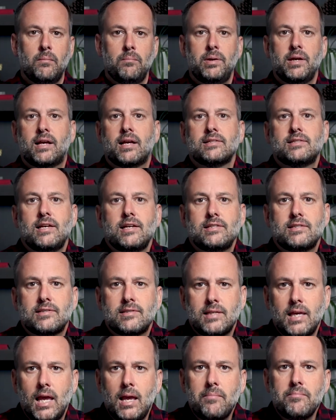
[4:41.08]
Because he
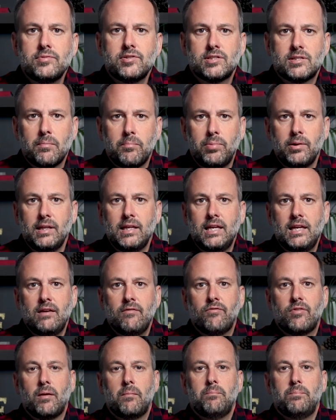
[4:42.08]
seems to
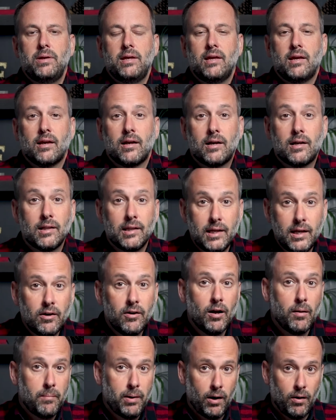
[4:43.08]
believe that being
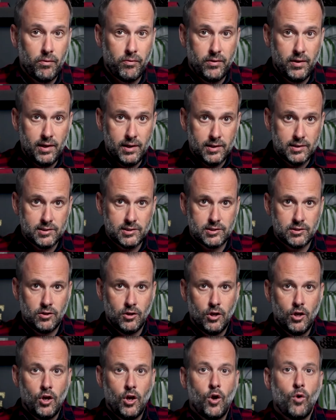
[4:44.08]
clear about this
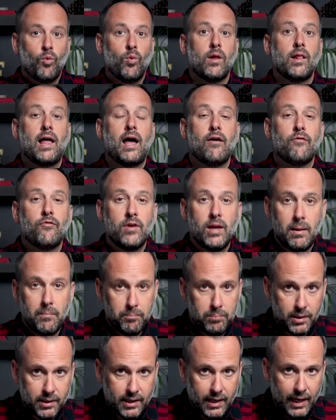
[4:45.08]
will have
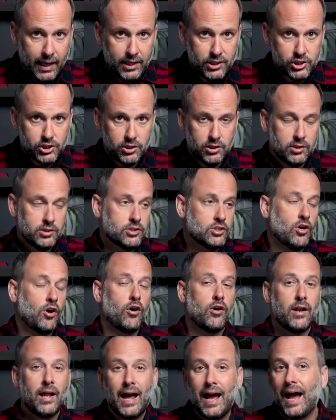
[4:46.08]
implications
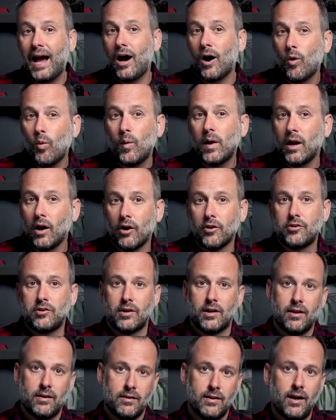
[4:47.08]
on how we are to
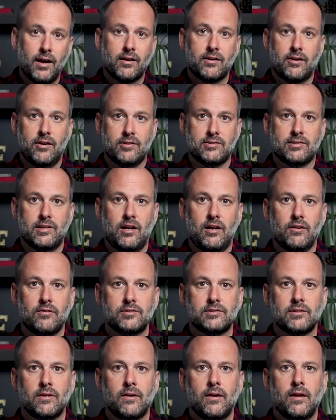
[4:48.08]
conduct
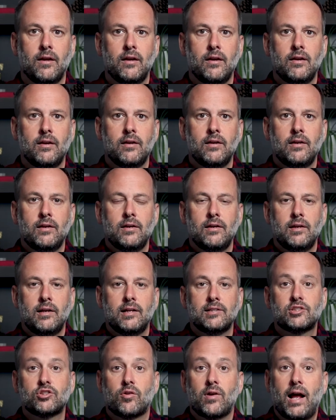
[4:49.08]
ourselves.
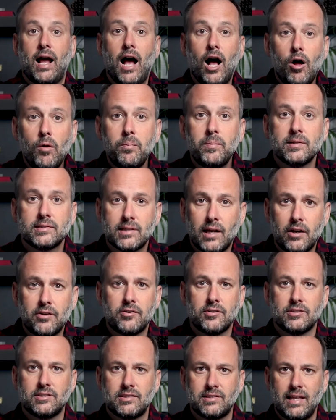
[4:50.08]
And so to help us
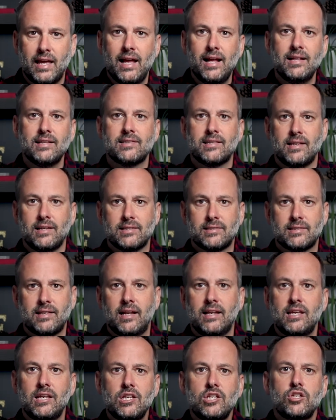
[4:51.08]
understand this,
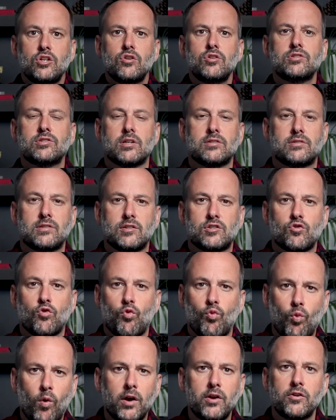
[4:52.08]
then he uses this
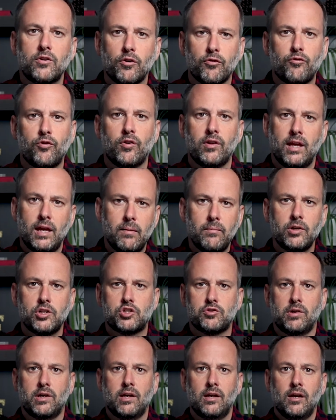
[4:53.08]
wonderful
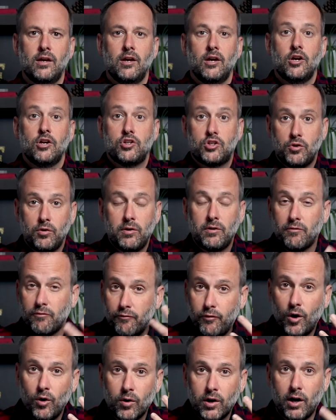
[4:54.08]
imagery to
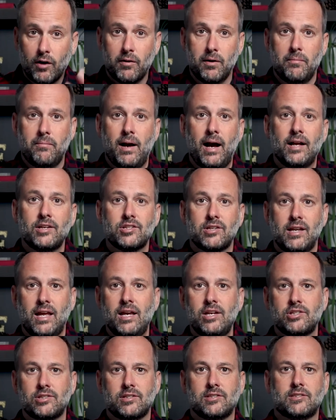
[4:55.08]
invoke our
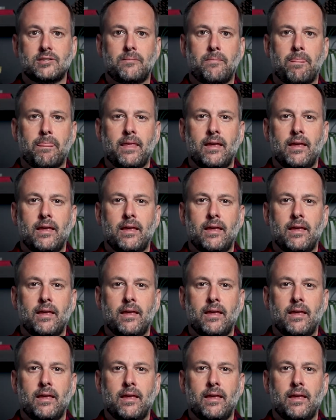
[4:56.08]
imaginations.